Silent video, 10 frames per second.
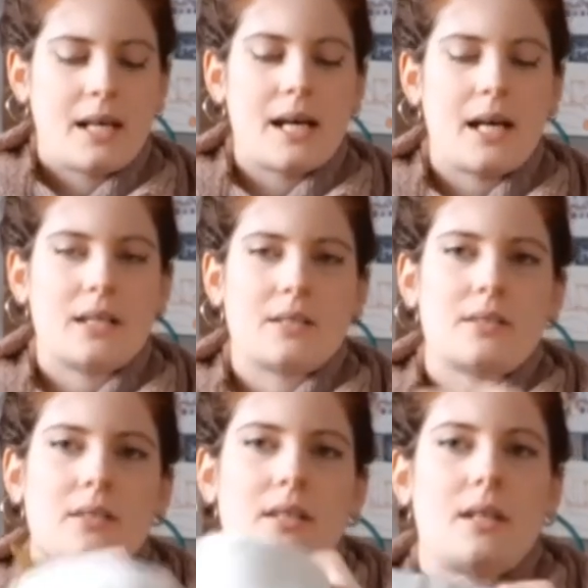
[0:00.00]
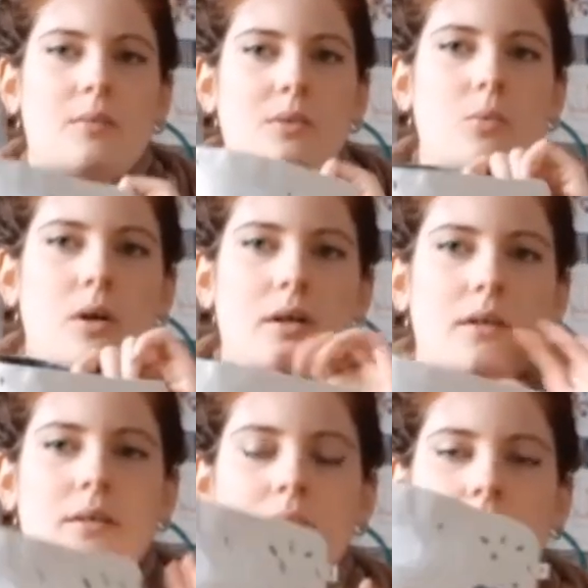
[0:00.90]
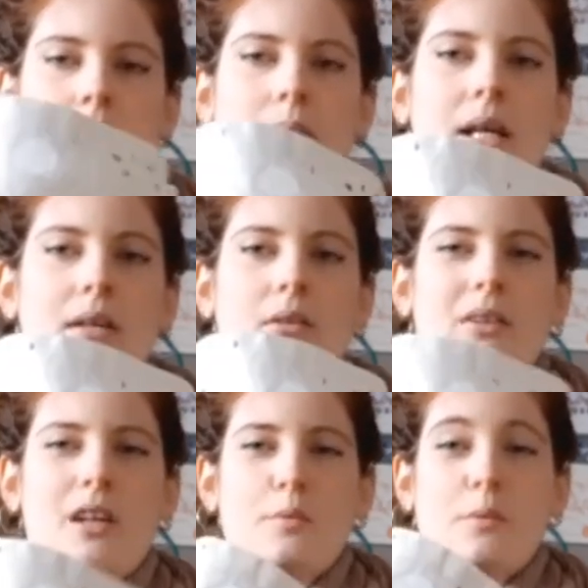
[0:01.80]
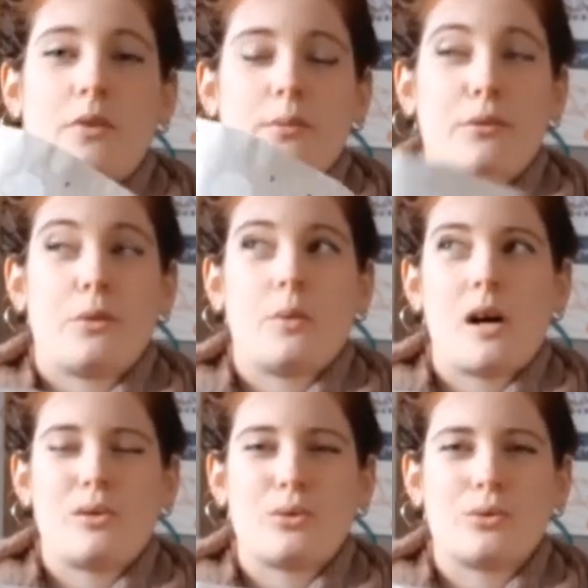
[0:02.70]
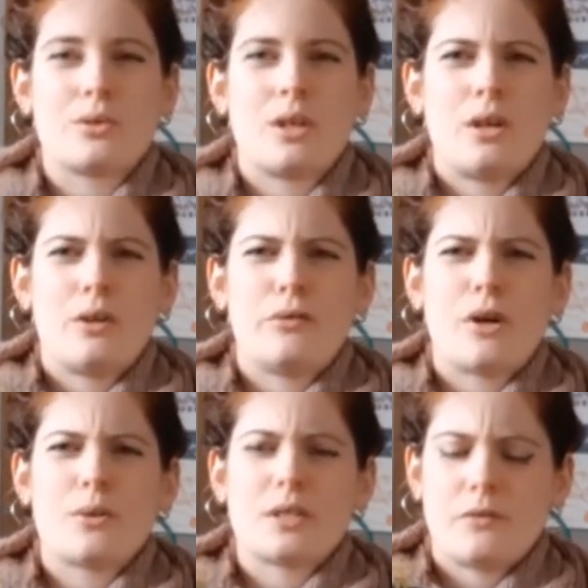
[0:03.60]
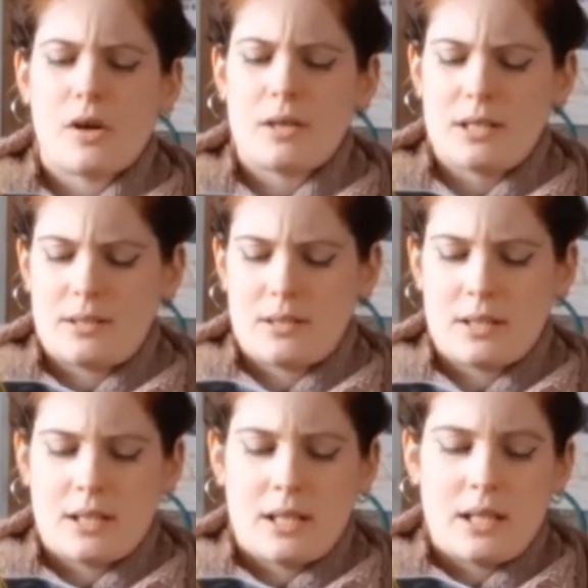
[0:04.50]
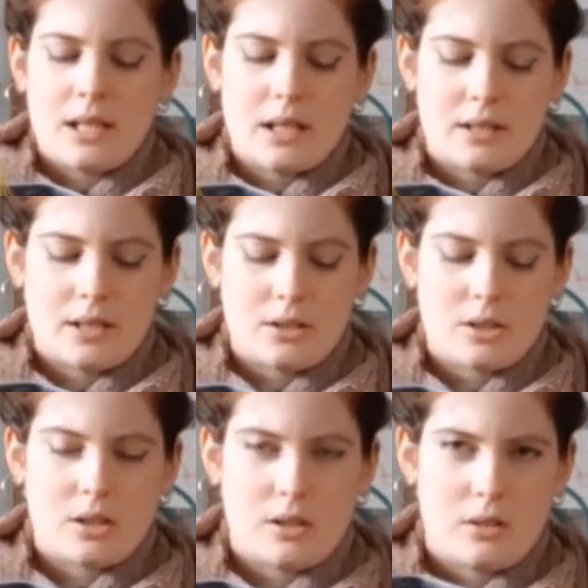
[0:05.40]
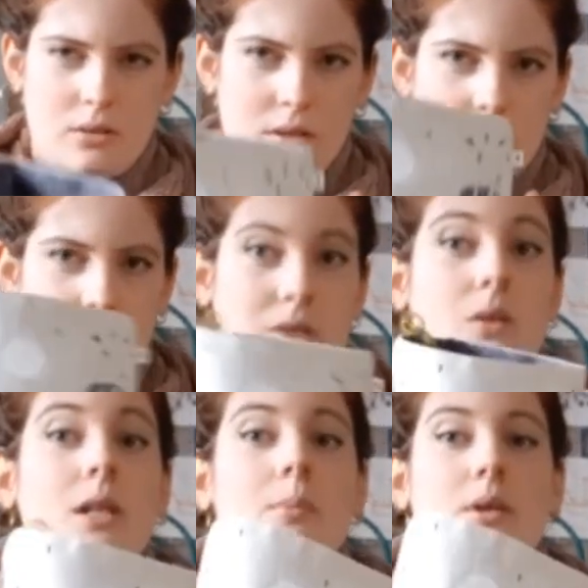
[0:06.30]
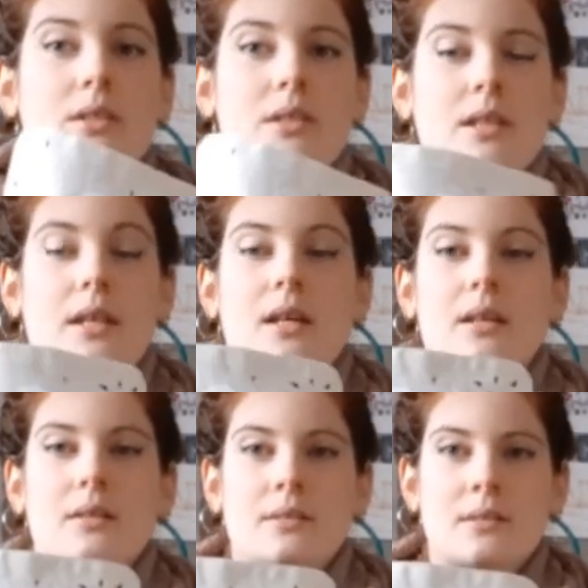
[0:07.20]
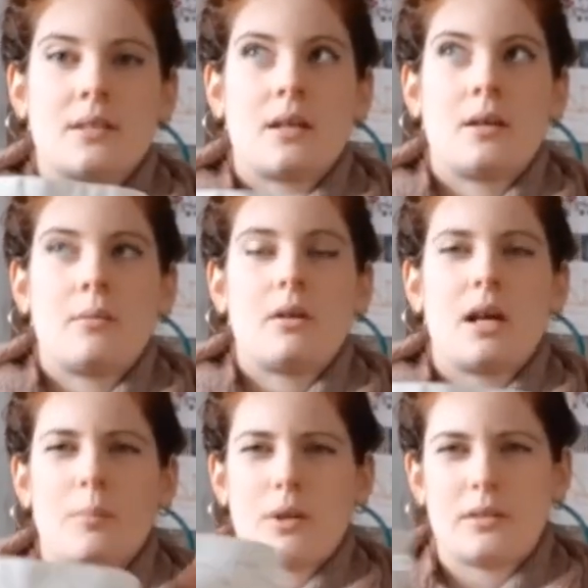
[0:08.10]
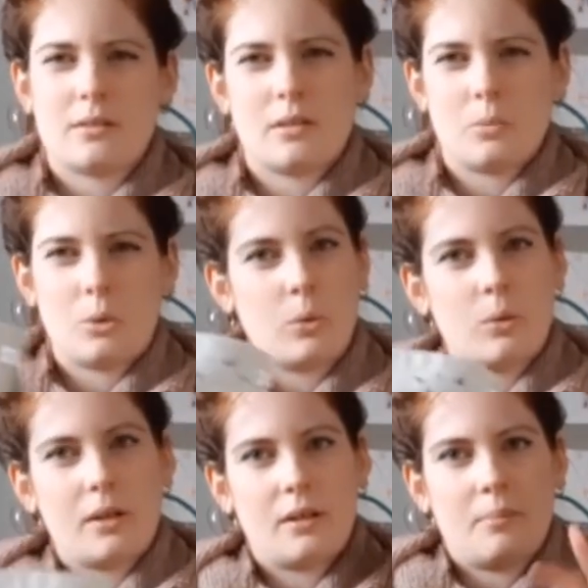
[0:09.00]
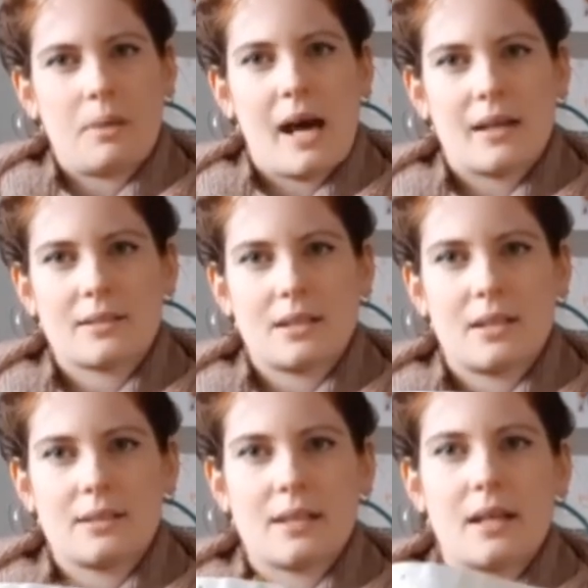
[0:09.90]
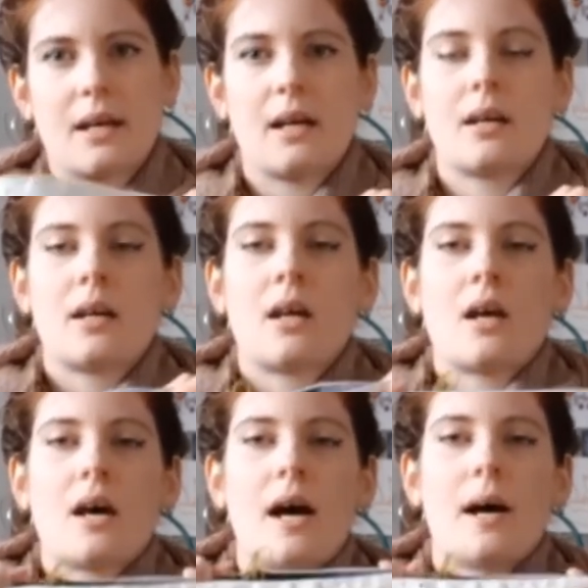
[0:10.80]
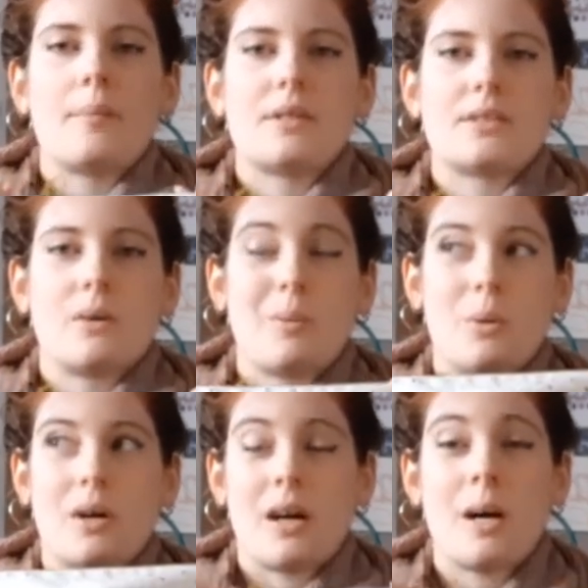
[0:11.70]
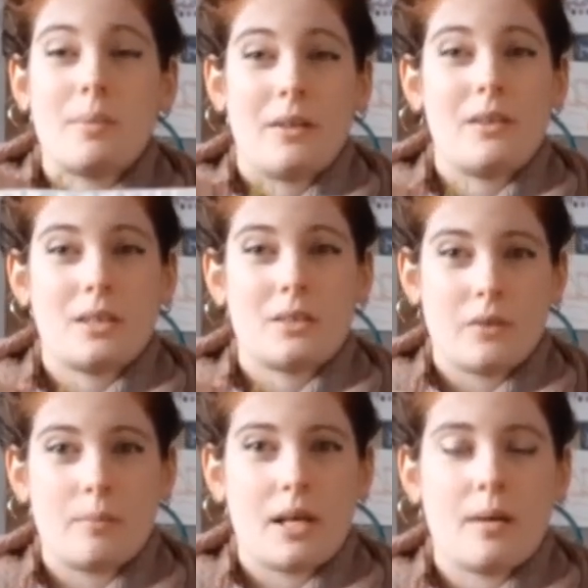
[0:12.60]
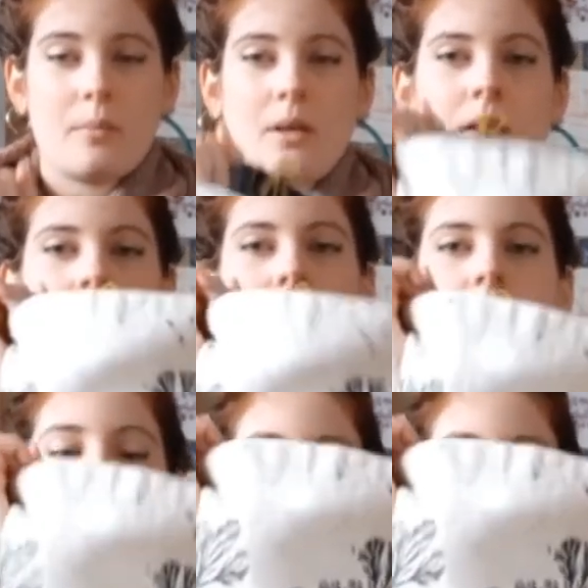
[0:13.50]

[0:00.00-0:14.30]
and there was one maker on there I've been following for a while called Folded Forest, and they do screen printed things like prints on the wall and bags and things like that. And so I bought a couple of things from them. This was